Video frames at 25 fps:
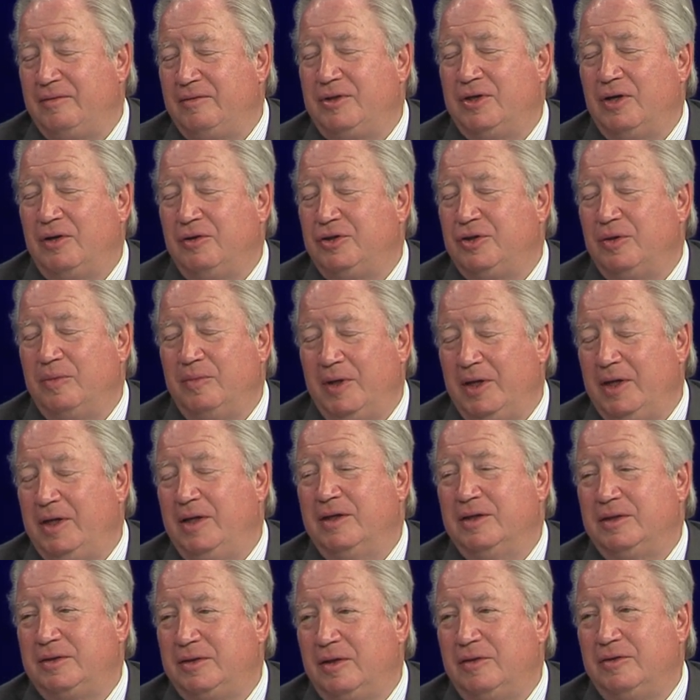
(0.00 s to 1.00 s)
social
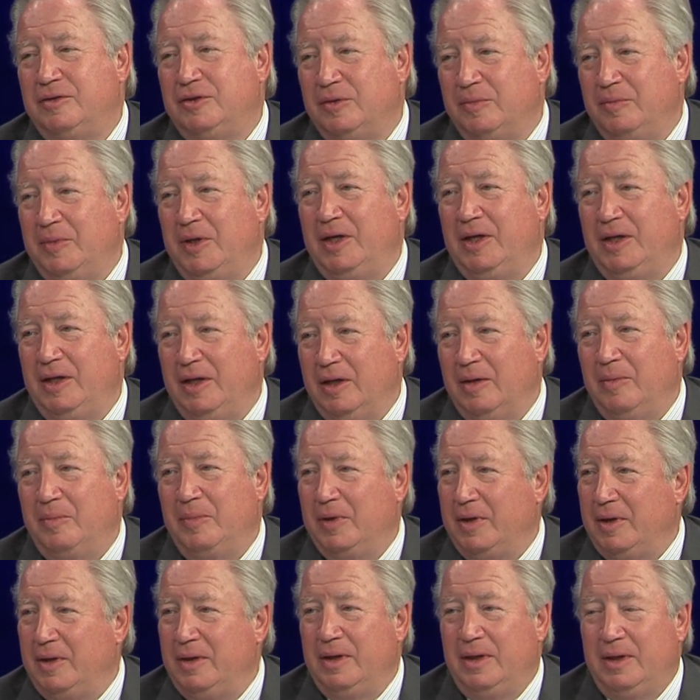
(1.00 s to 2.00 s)
media, social media,
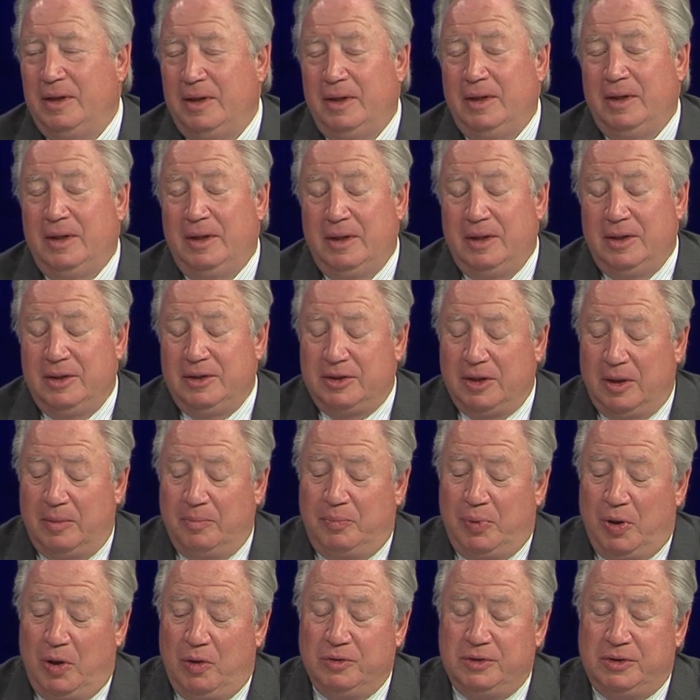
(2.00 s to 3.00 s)
but some
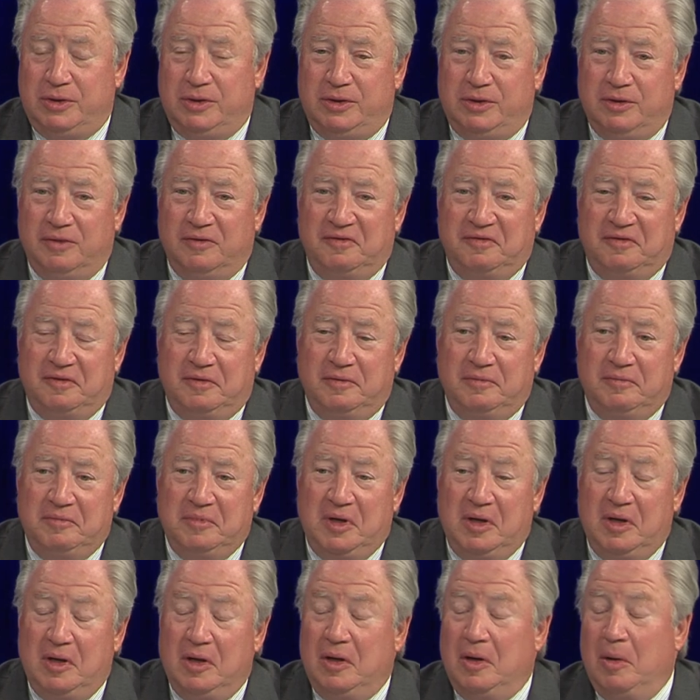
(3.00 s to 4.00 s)
posts of
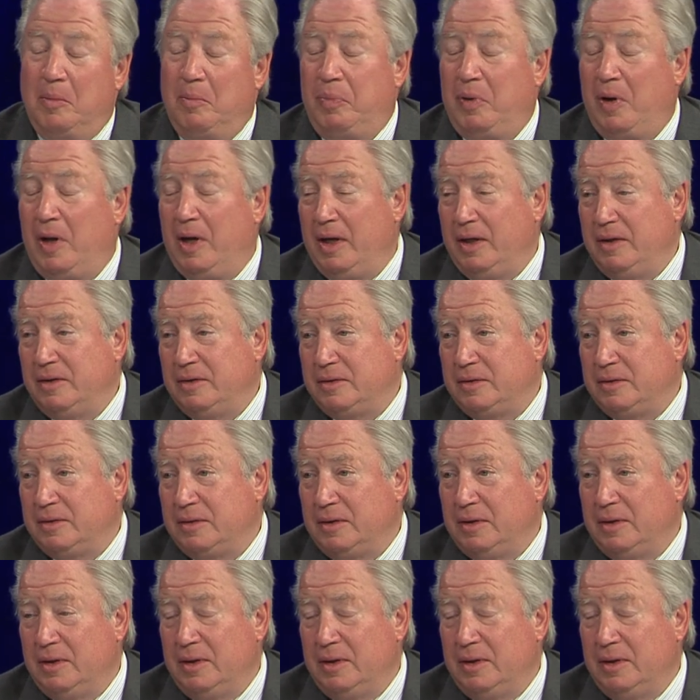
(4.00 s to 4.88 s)
complaints